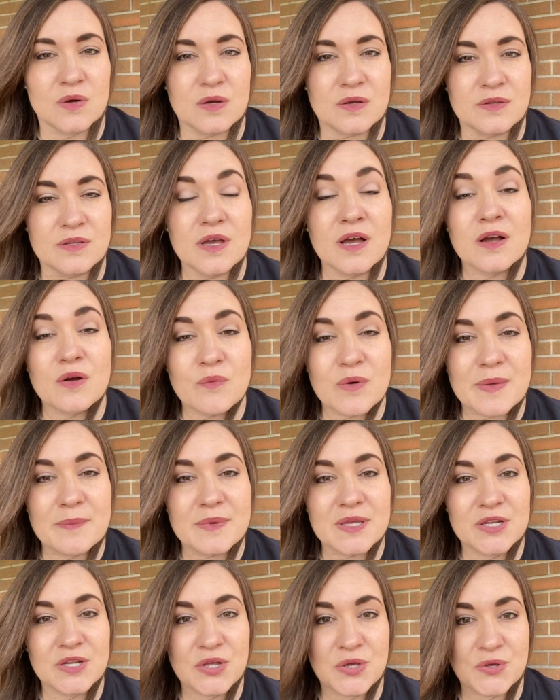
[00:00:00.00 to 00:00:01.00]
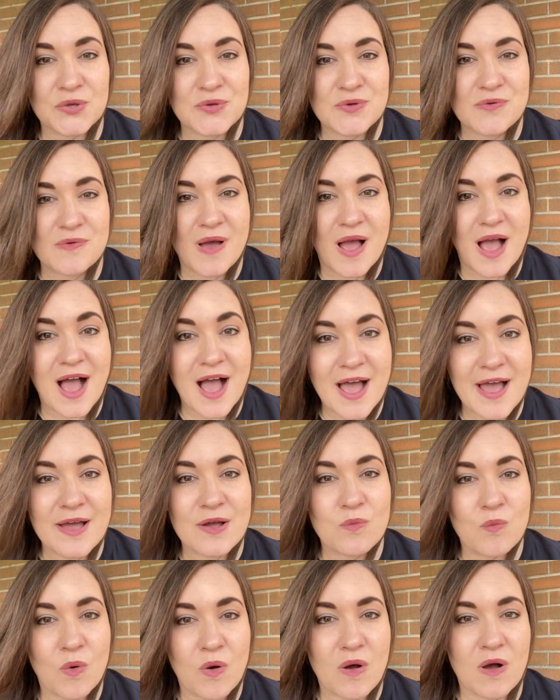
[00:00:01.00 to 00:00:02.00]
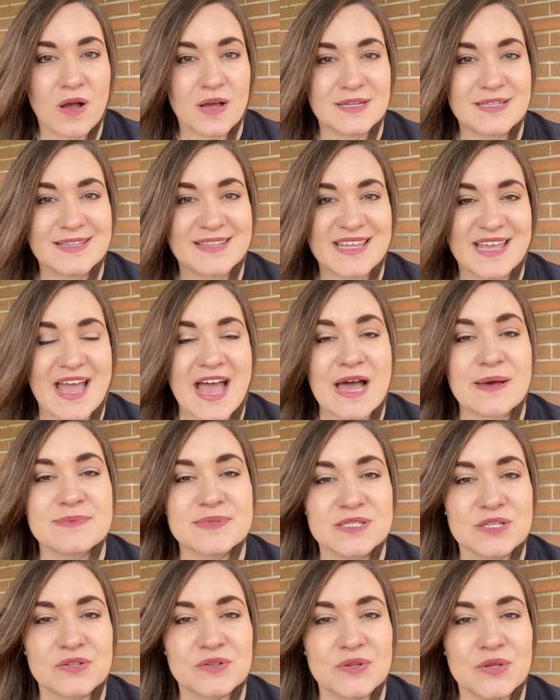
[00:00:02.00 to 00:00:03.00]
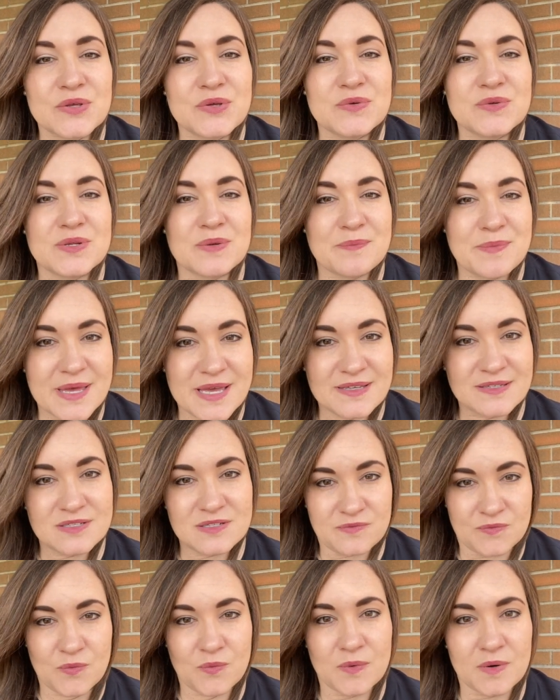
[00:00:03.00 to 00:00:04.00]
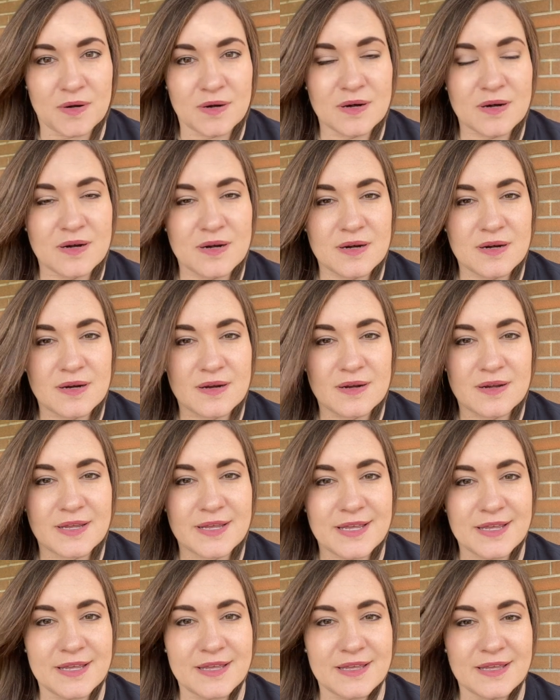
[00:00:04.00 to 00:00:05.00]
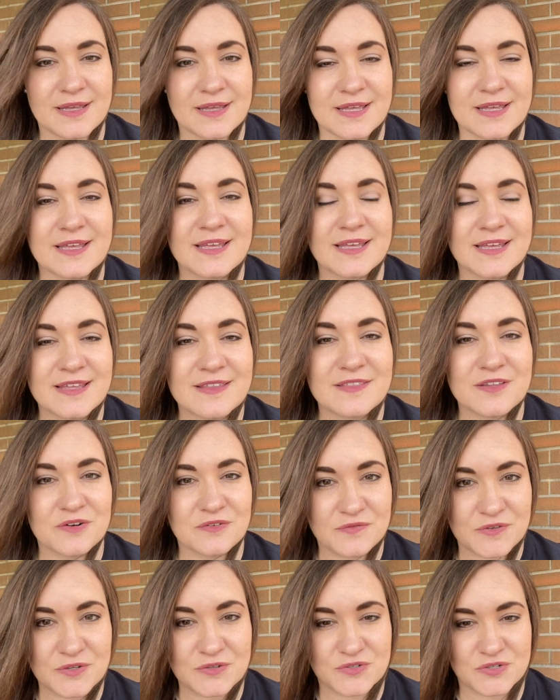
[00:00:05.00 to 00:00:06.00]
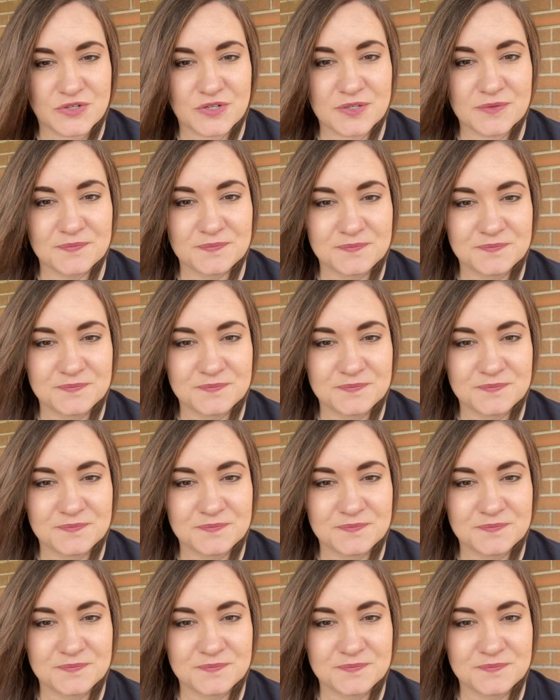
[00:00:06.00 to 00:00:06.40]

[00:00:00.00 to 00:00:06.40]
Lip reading: Young women who I want the absolute best for in their future.